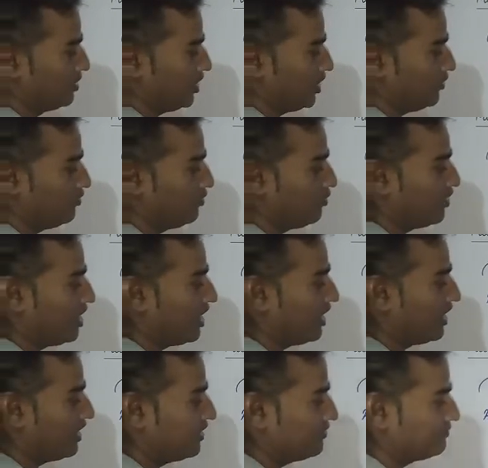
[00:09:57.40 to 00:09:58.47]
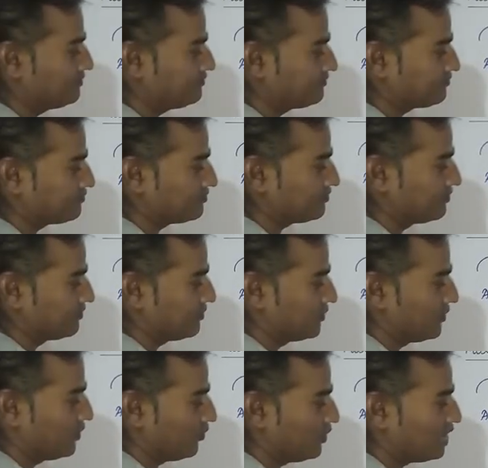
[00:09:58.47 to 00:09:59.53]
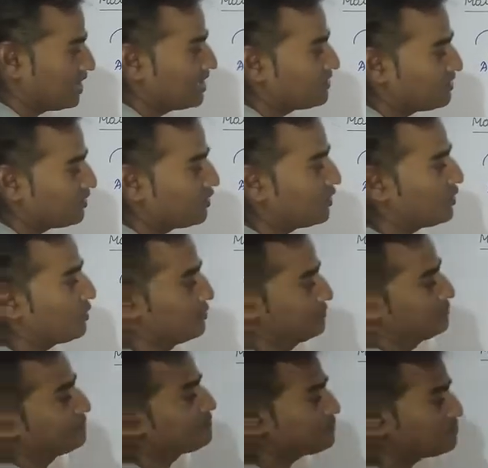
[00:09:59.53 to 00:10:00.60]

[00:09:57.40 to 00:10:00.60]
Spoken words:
If we add, we get the 0.